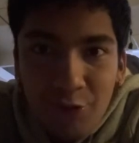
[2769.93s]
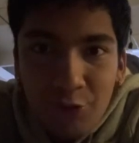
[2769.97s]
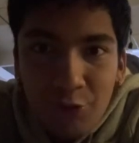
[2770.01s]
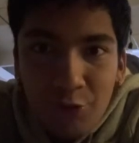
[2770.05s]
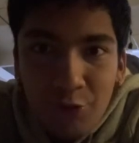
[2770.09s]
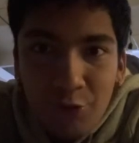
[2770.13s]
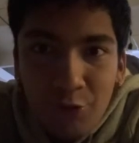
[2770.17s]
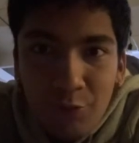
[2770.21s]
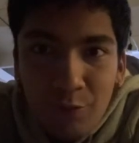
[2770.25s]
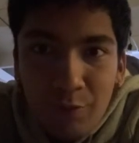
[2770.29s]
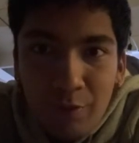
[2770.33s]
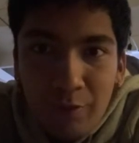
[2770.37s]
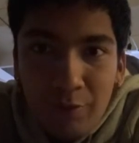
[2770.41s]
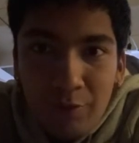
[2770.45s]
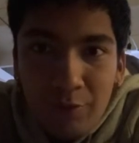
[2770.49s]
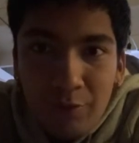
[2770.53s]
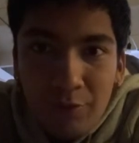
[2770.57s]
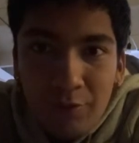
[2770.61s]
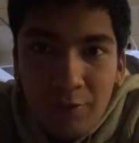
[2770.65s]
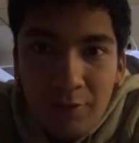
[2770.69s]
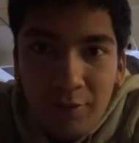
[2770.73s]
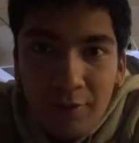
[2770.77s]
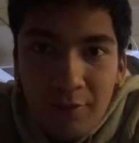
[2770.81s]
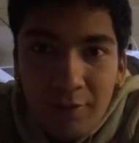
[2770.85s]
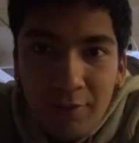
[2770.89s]
So do you want to
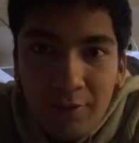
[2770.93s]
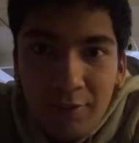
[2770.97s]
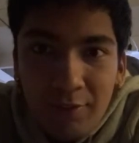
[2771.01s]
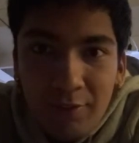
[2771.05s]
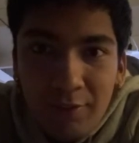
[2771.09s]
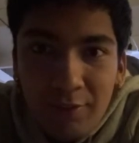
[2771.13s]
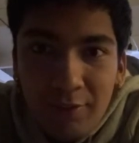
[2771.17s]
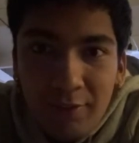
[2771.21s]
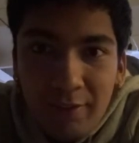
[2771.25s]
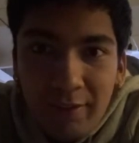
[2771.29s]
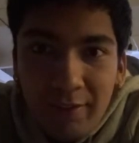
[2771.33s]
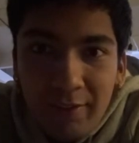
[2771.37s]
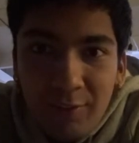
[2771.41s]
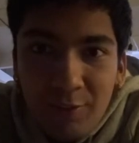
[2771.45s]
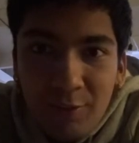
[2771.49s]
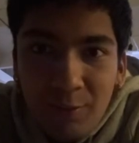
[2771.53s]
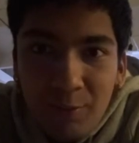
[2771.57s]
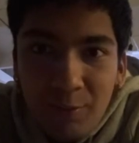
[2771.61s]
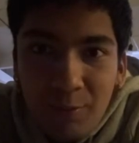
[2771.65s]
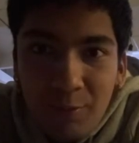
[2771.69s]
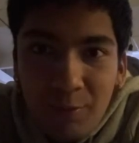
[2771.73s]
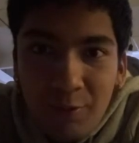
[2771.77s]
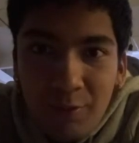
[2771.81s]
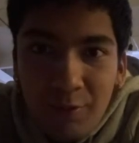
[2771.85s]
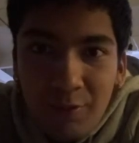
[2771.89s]
talk to us to like
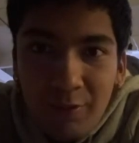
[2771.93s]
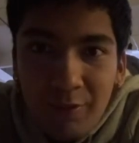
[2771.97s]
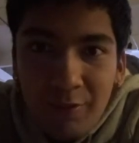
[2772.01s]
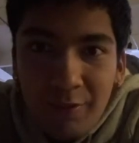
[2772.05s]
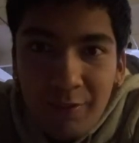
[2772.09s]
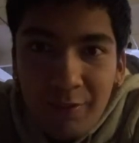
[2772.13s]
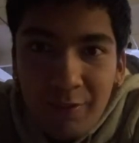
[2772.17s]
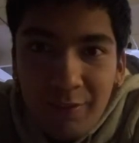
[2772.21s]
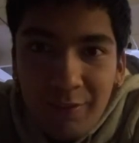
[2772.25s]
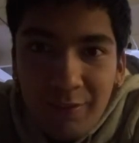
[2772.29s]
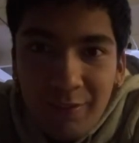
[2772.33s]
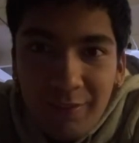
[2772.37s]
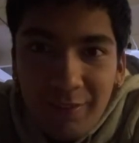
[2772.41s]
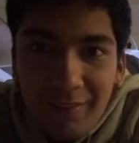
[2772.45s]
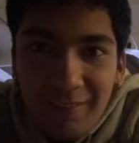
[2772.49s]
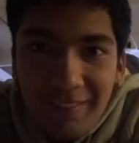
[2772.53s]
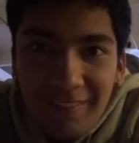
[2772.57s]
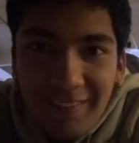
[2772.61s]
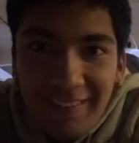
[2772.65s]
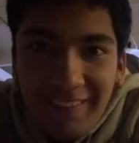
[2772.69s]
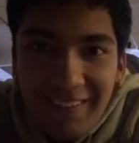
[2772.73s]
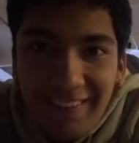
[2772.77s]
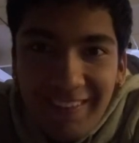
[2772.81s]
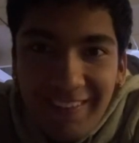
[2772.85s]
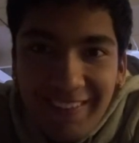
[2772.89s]
normal
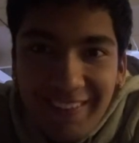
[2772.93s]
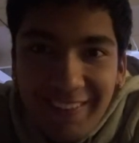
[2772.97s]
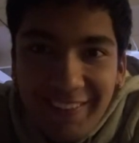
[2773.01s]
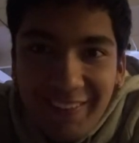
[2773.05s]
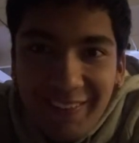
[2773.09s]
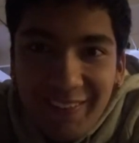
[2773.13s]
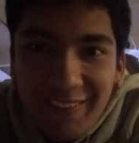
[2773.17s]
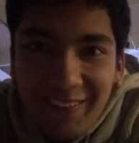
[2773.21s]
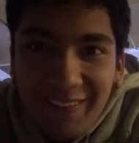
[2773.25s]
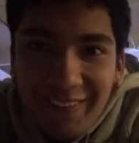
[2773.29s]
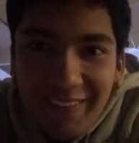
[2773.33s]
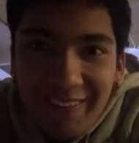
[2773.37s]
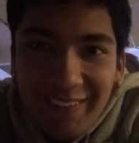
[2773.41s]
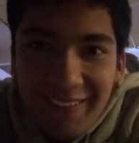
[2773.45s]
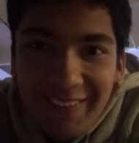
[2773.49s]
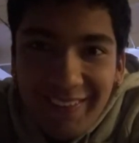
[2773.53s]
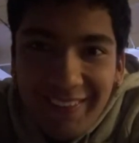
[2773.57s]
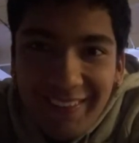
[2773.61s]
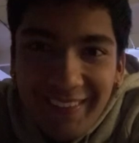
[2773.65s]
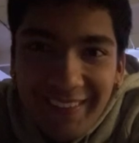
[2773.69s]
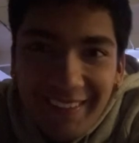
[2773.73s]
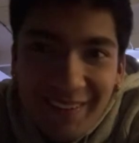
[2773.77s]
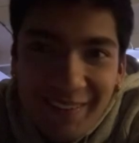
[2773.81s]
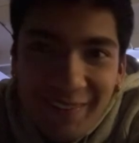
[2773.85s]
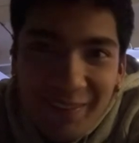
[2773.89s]
on your
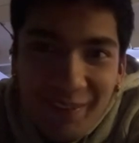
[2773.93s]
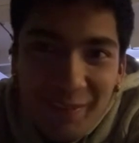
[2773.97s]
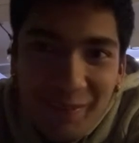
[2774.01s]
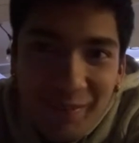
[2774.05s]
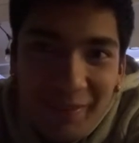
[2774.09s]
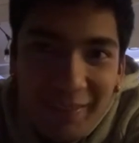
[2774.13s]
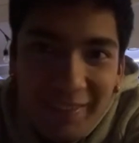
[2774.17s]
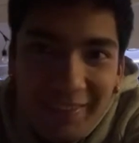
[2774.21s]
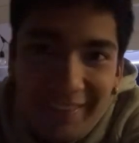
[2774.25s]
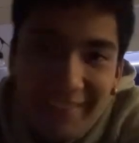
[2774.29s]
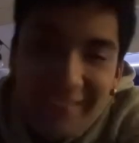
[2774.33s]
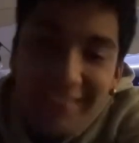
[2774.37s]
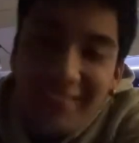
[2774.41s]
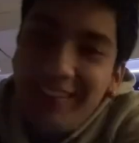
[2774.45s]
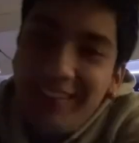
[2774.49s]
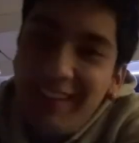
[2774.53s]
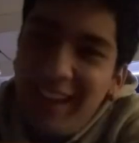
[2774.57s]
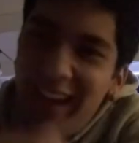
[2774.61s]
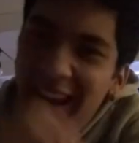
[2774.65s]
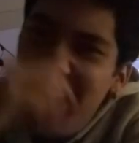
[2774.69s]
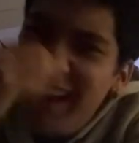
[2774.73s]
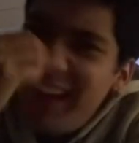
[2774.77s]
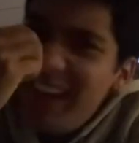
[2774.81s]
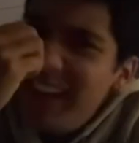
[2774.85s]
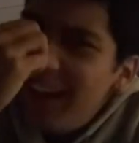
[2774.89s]
undercover message?
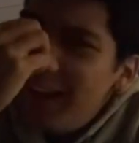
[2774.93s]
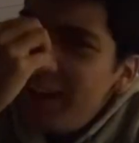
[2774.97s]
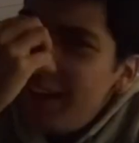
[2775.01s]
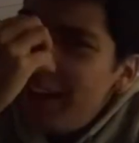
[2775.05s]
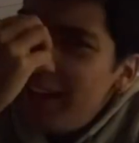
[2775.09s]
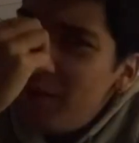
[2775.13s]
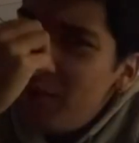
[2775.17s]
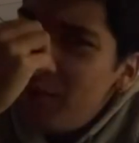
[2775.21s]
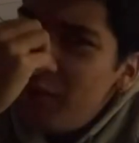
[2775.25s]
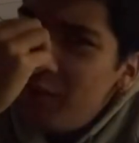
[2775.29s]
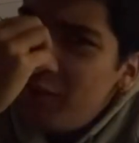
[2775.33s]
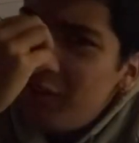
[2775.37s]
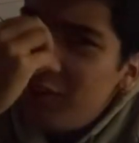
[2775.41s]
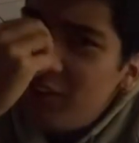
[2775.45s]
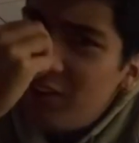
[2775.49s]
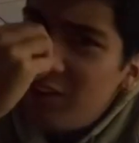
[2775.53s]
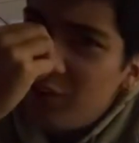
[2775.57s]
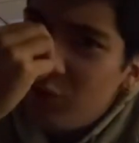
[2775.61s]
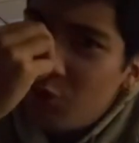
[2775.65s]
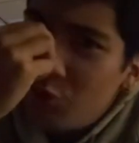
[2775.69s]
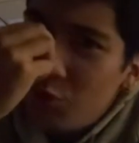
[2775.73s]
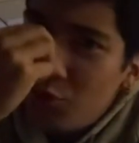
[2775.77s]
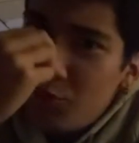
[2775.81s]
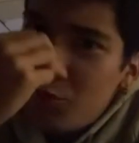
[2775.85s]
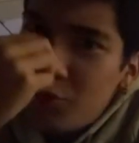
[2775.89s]
Yeah, yeah, yeah, we could
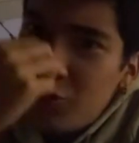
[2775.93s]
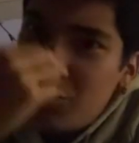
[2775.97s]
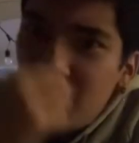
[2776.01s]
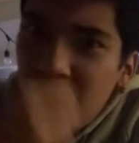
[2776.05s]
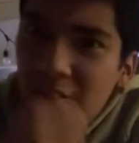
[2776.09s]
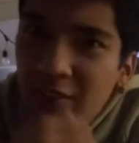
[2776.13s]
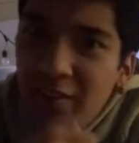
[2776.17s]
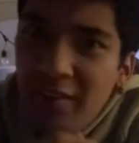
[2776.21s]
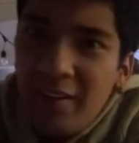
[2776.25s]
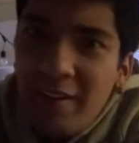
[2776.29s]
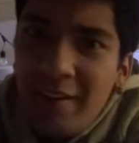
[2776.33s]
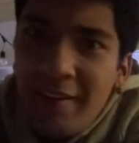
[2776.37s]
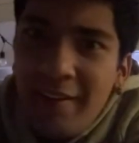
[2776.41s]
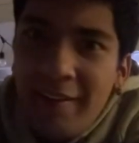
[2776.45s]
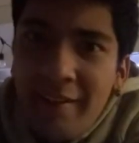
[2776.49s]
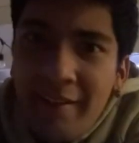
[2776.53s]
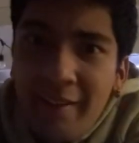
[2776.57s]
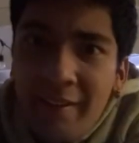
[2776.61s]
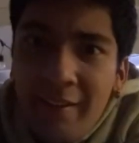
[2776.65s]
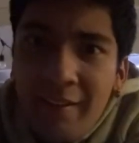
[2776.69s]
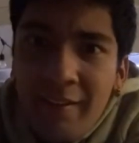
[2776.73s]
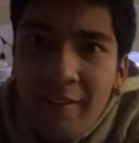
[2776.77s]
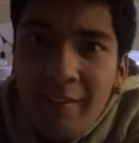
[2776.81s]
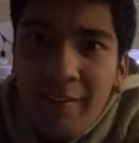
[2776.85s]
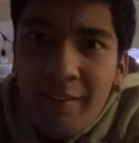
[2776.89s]
talk normal.
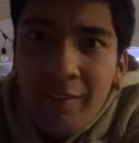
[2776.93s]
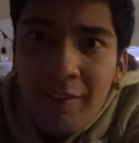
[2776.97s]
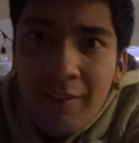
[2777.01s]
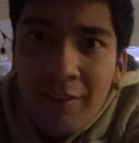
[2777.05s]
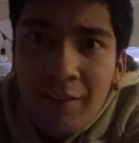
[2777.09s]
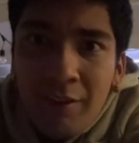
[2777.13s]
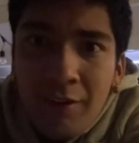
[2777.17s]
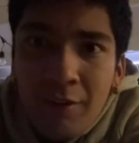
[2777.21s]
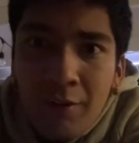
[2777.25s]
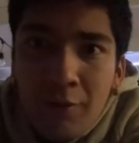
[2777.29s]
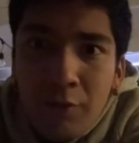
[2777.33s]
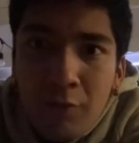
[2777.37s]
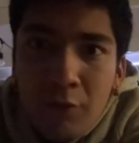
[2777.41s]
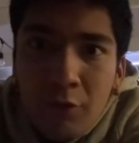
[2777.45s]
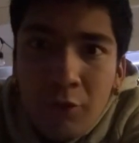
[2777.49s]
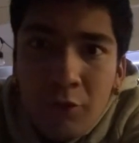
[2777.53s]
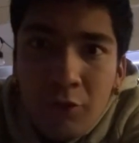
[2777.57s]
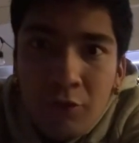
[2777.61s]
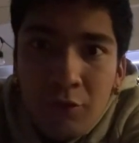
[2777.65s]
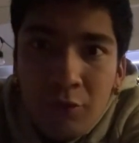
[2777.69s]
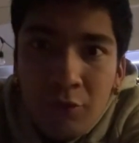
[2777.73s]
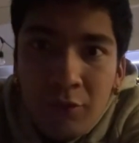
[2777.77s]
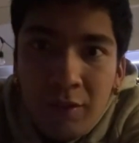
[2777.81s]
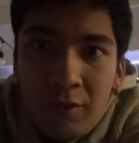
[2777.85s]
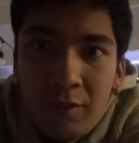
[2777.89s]
Of
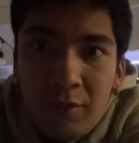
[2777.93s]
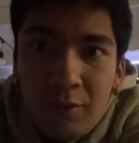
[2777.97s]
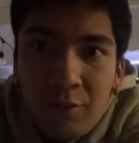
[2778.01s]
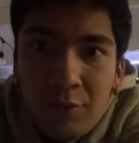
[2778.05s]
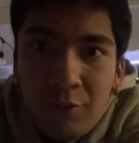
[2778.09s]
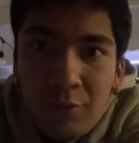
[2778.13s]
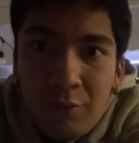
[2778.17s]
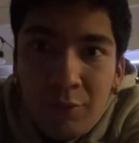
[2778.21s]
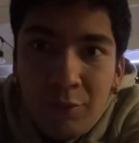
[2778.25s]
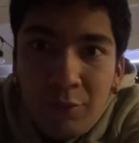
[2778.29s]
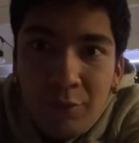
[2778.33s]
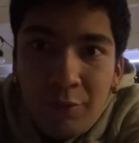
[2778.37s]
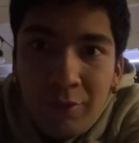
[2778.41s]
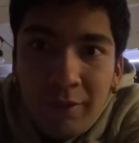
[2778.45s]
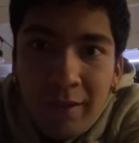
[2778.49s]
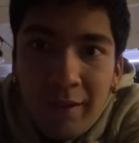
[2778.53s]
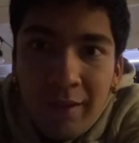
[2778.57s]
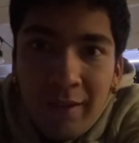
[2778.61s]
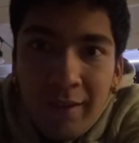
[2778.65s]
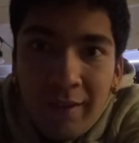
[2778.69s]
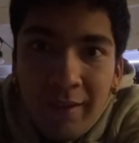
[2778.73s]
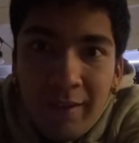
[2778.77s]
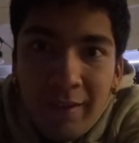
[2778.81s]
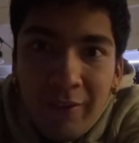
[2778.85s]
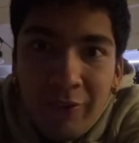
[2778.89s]
course you need to sue
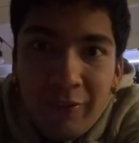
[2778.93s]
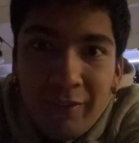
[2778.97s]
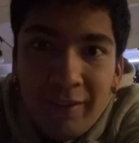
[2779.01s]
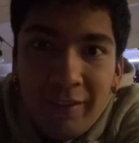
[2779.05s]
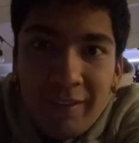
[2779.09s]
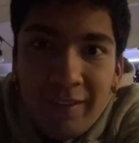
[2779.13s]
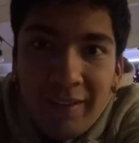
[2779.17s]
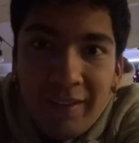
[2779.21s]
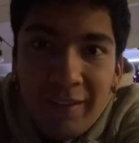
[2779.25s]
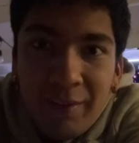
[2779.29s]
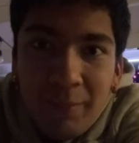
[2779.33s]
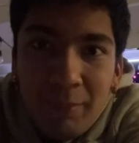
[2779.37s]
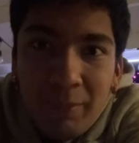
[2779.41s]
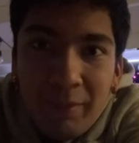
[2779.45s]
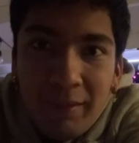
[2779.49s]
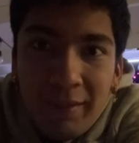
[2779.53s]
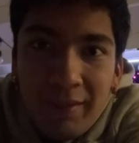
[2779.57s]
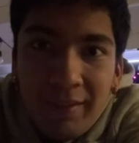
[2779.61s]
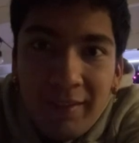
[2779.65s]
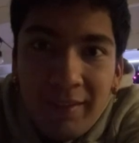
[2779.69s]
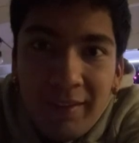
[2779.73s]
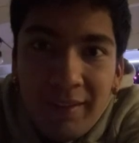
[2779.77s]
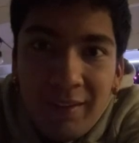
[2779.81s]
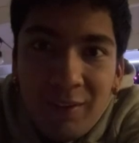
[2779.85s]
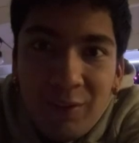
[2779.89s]
that in
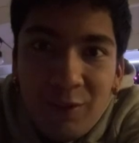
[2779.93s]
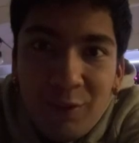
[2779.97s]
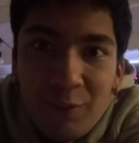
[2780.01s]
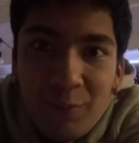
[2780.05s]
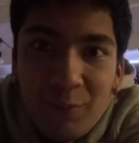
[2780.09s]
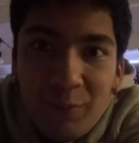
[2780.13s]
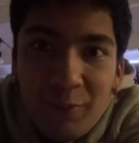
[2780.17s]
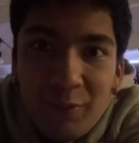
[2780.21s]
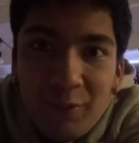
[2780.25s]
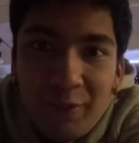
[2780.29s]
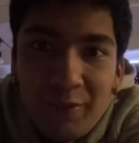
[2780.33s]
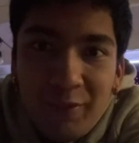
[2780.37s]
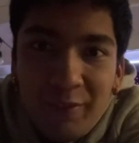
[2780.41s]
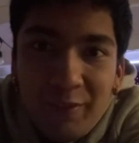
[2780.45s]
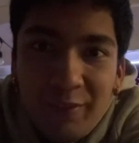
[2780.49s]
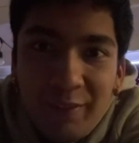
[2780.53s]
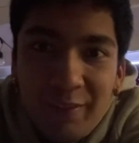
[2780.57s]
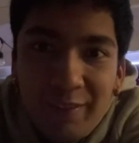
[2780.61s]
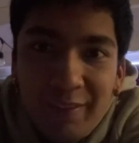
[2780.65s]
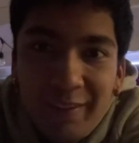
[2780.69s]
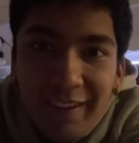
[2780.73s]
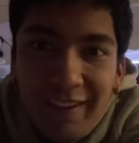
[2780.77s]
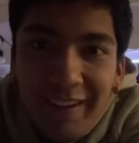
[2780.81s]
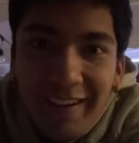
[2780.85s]
LAPD, I hope you do.